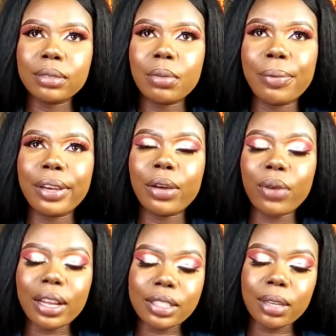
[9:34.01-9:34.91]
maybe they
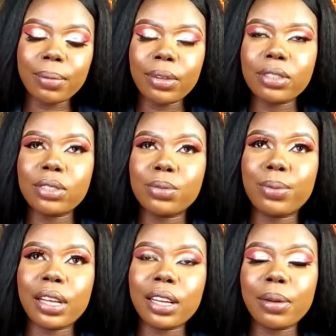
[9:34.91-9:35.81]
will accept those
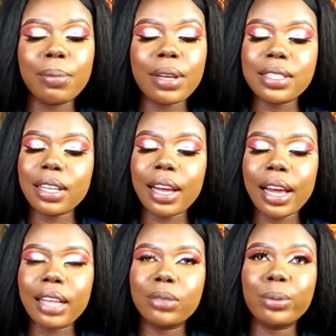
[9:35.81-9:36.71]
bank MasterCard.